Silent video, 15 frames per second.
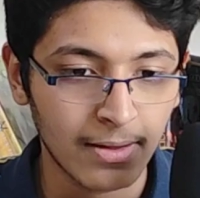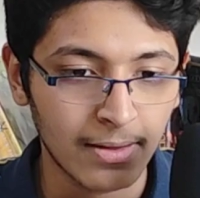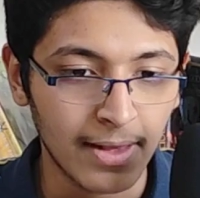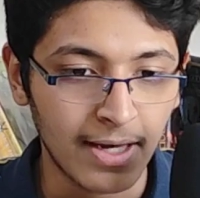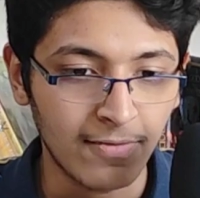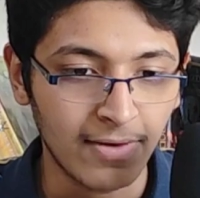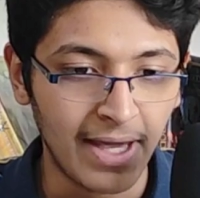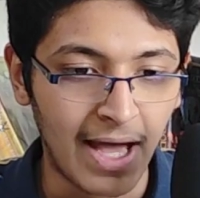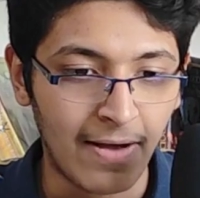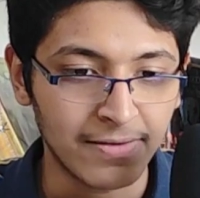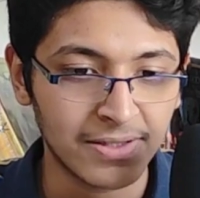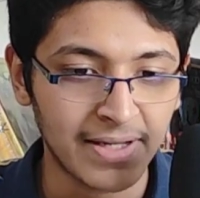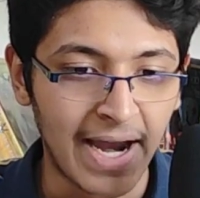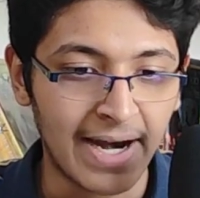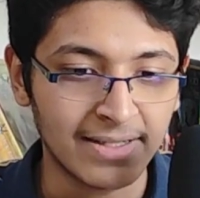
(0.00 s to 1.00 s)
Then we have
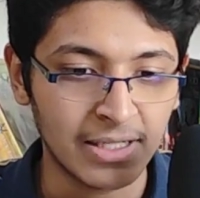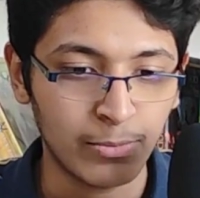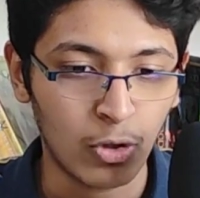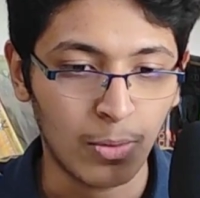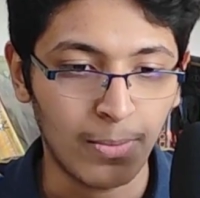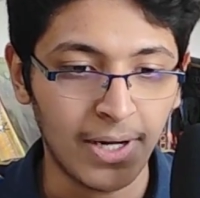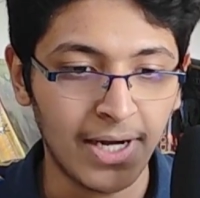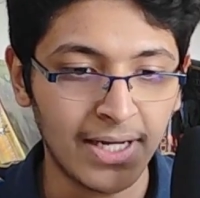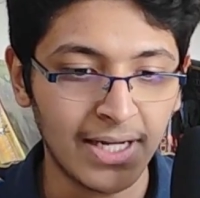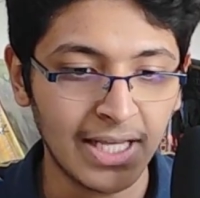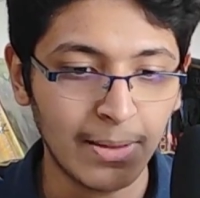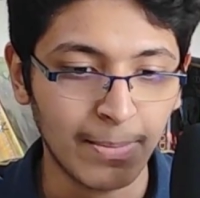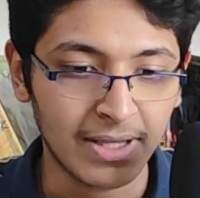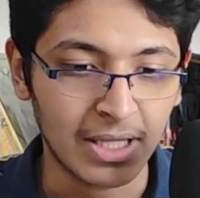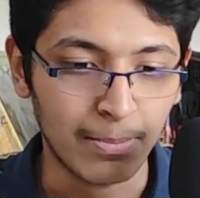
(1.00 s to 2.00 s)
stats and
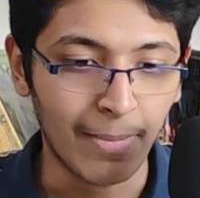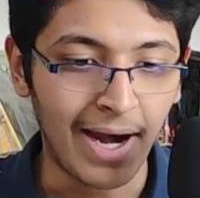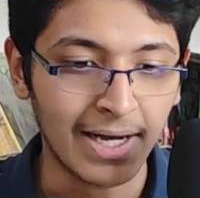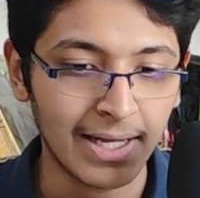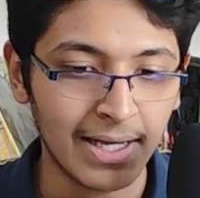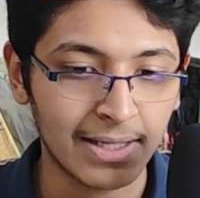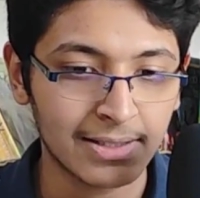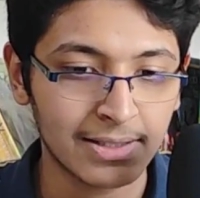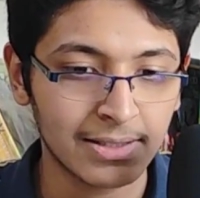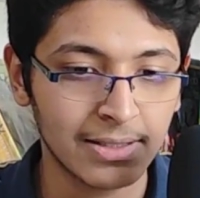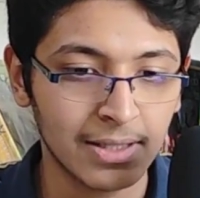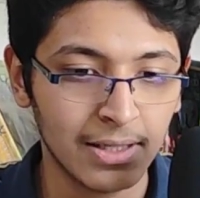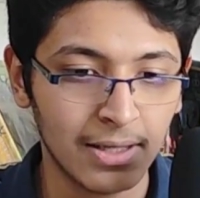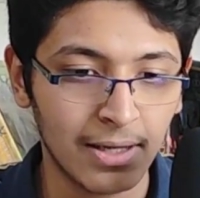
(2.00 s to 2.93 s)
probability, mathematics,